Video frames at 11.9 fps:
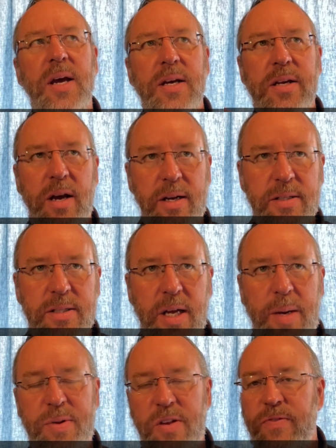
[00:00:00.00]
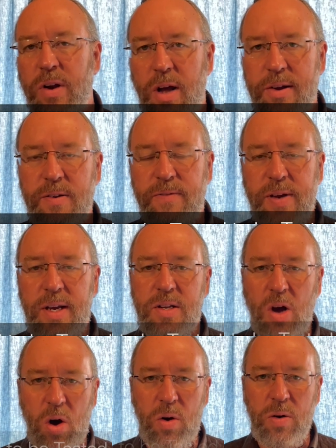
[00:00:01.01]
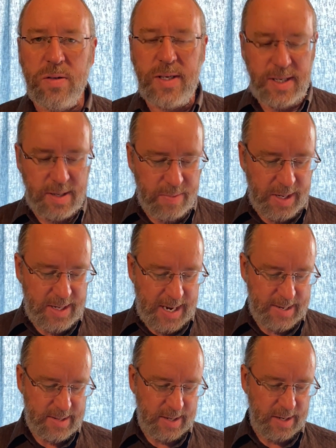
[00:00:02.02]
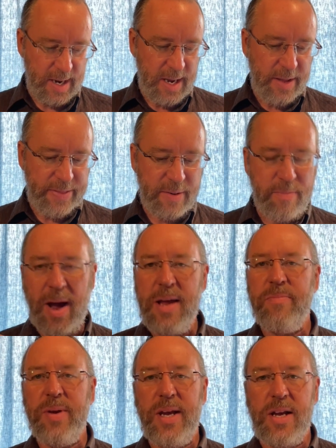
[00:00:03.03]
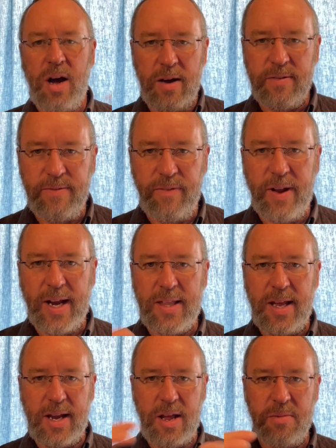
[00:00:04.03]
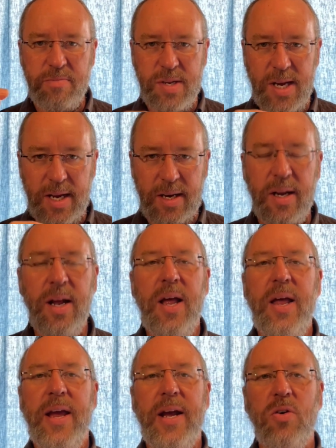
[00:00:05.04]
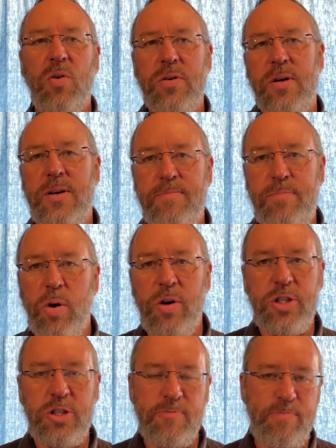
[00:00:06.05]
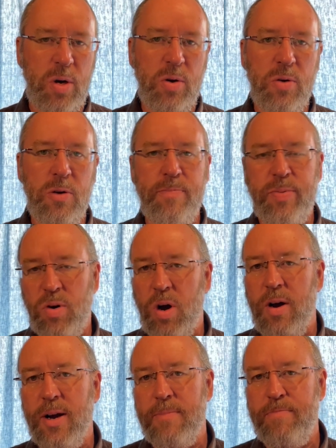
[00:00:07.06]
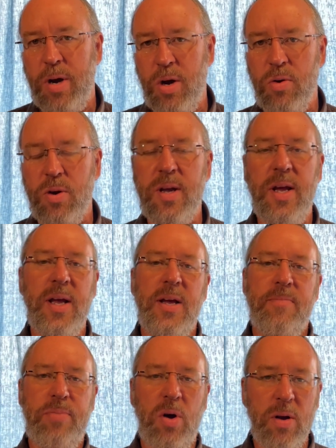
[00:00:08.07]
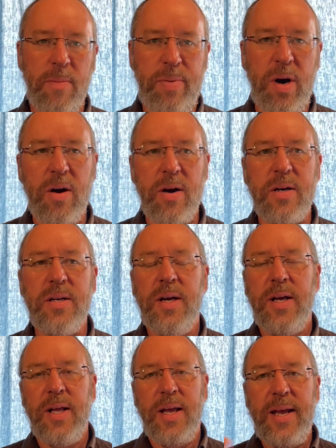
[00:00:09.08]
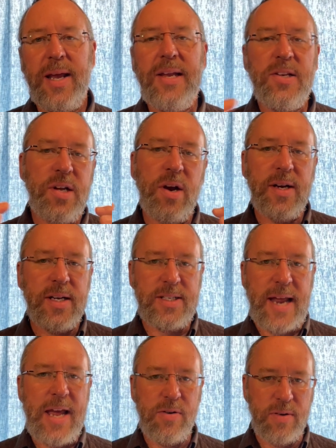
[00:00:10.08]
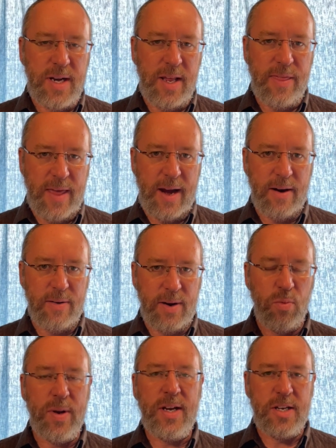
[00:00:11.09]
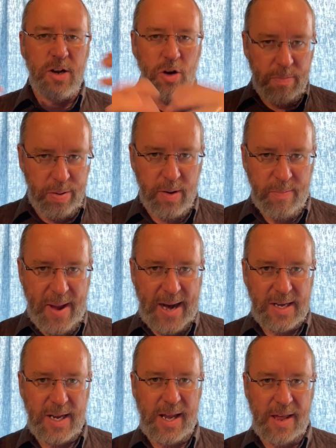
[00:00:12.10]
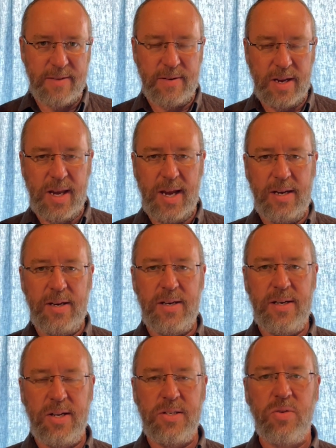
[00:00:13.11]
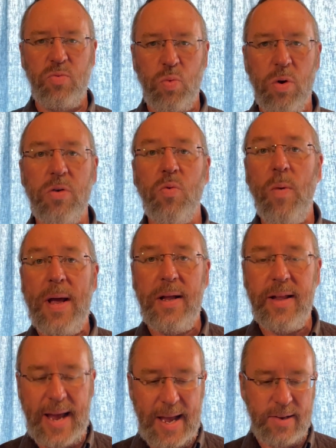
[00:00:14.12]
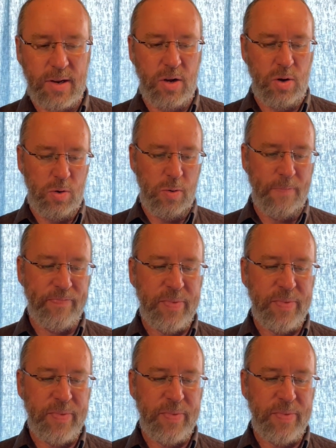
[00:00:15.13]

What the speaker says: concepts, philosophies all need to be tested. There might be conflict that comes in order to push, pull, prod, poke, pull apart. Is there an integrity there when it's all put back together again? Does it work well as a whole?